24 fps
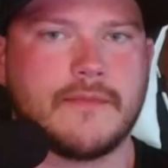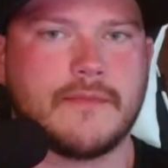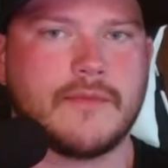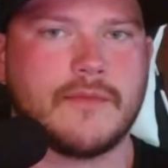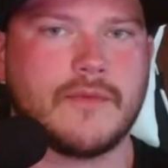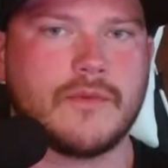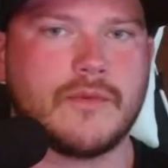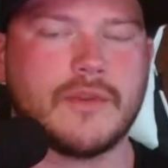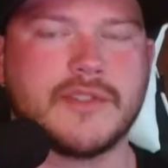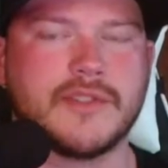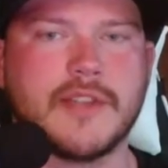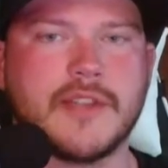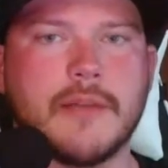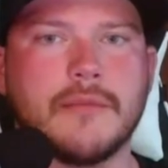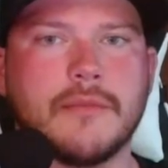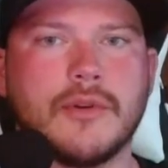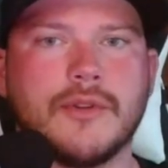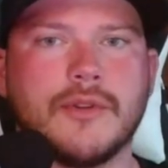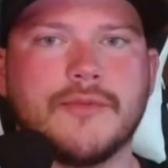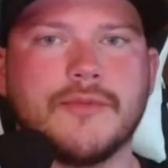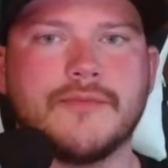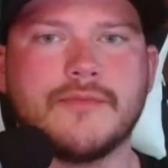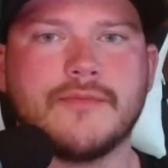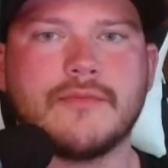
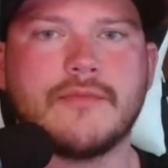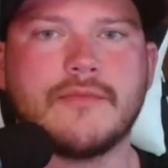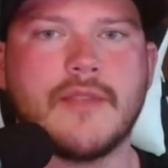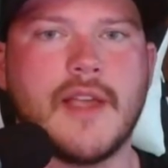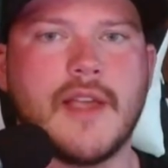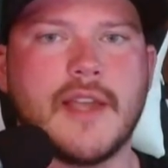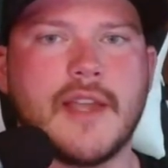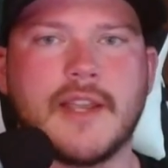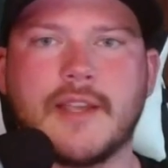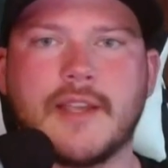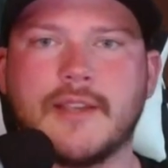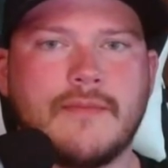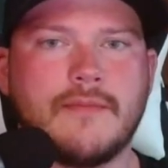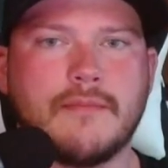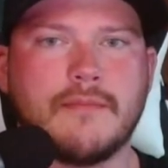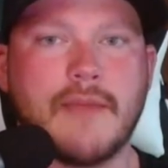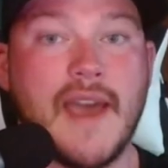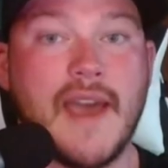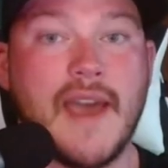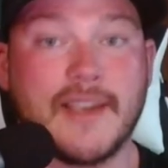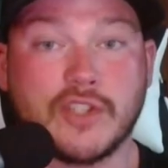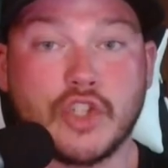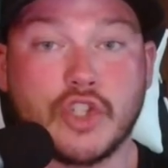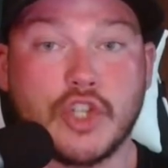resembled any
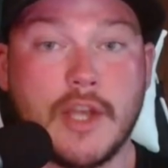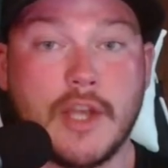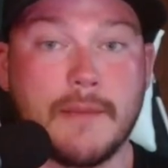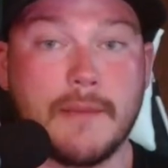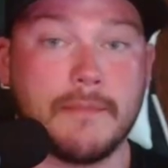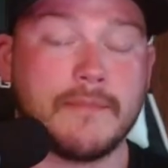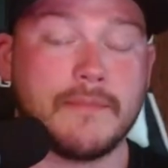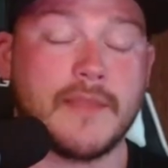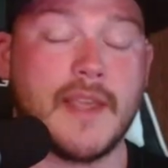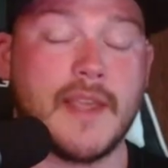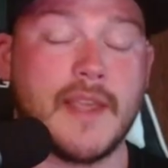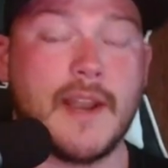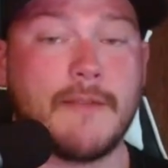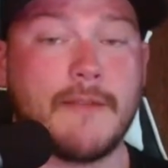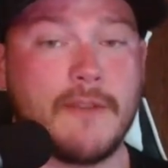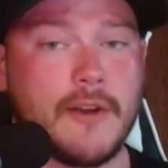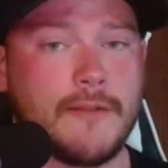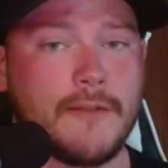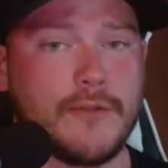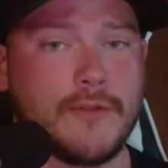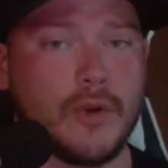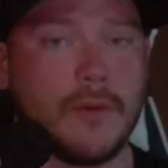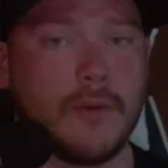mast ship, and I found a few.